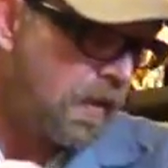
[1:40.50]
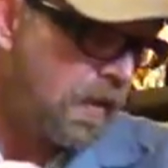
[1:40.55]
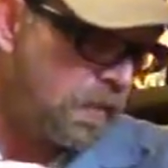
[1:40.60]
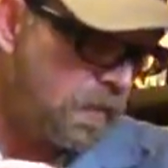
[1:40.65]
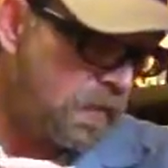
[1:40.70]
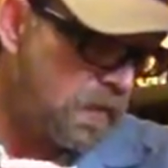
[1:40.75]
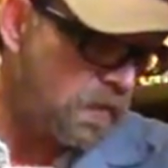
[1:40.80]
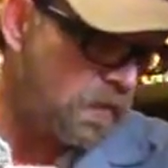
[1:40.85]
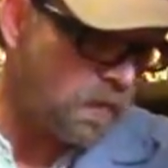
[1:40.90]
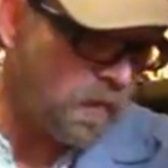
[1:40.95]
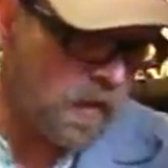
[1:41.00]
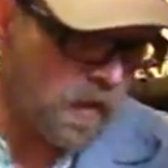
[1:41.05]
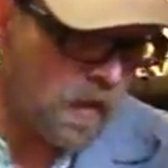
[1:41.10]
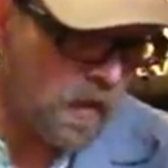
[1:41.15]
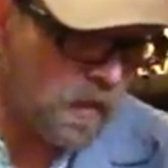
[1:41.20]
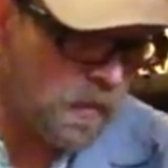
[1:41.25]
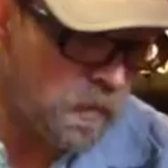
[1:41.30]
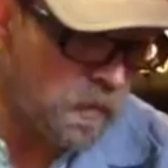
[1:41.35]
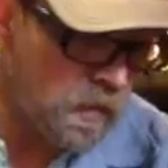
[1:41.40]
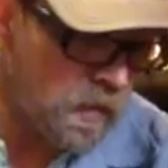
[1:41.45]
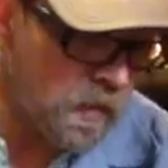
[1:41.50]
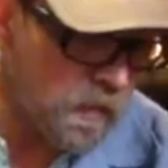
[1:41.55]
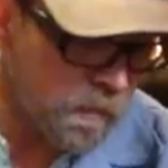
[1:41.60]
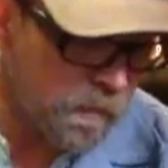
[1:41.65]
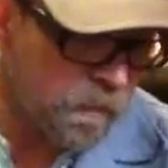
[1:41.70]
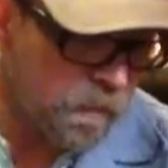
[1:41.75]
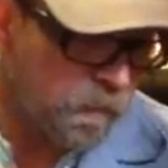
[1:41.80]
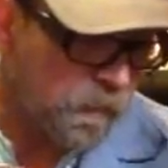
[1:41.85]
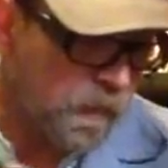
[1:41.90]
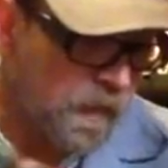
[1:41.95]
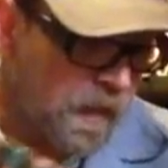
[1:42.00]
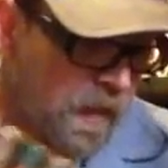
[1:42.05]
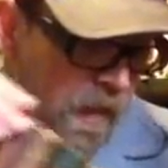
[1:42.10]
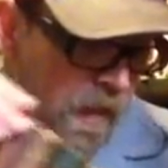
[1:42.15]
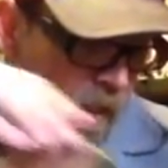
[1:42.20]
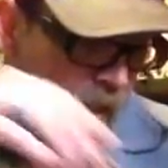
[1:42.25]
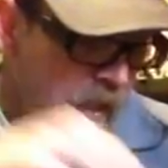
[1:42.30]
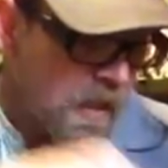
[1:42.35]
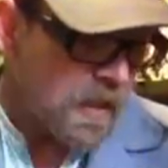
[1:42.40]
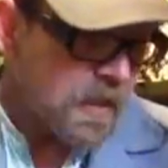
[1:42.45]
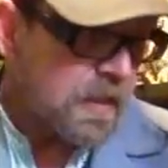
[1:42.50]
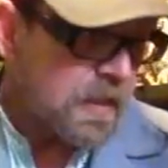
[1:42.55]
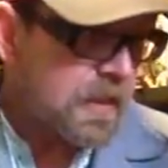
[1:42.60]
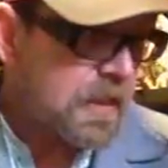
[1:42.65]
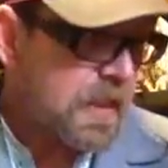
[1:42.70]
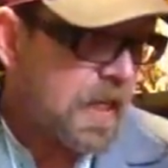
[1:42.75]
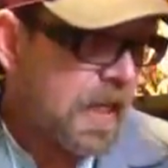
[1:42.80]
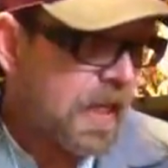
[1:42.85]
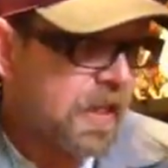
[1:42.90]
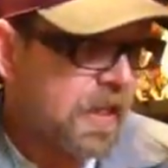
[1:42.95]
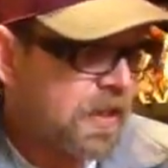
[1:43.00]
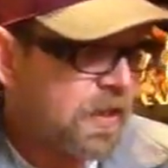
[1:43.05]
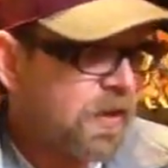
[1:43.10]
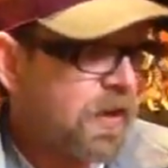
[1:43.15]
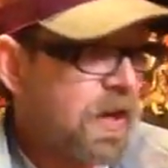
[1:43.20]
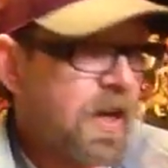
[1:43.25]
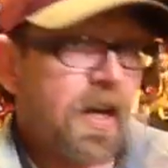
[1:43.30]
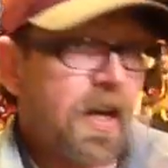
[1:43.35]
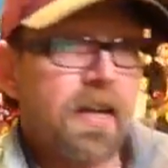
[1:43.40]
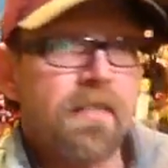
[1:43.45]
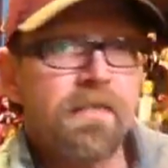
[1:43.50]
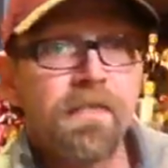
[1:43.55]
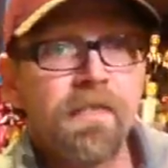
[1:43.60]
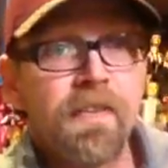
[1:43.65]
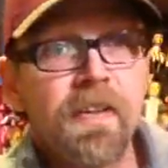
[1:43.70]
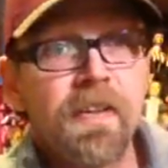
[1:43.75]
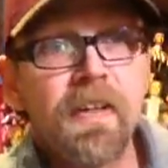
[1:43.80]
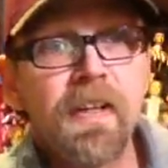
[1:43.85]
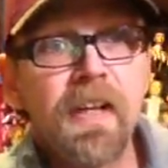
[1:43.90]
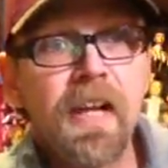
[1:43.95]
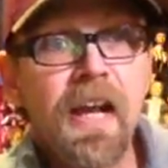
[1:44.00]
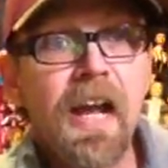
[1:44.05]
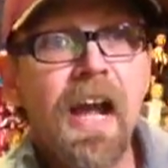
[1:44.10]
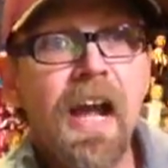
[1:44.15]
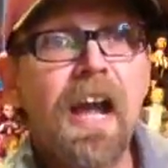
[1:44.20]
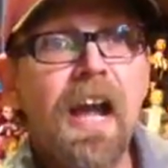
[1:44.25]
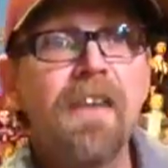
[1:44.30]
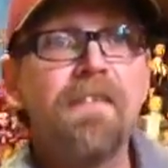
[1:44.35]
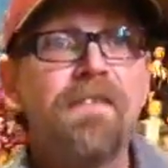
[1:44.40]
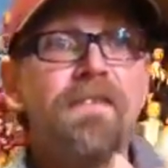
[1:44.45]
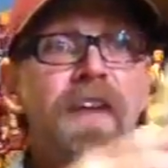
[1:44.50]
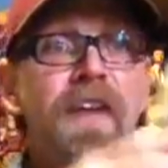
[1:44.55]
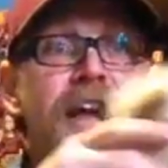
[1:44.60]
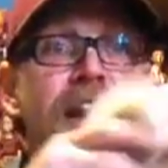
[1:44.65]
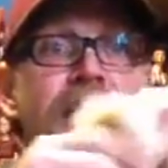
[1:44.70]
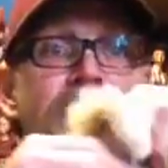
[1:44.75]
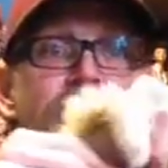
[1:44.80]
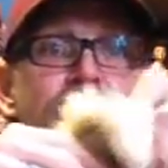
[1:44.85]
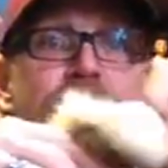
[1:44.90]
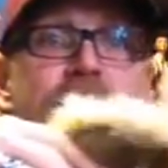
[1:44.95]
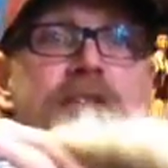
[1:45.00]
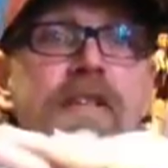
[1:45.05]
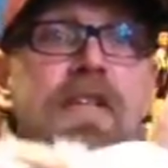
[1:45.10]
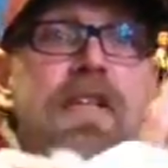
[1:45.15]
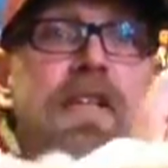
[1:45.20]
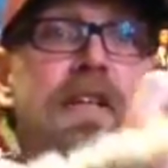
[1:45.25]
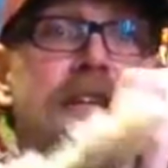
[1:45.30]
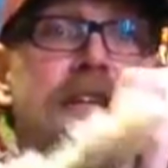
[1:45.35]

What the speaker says: It was really cool. Second off, I found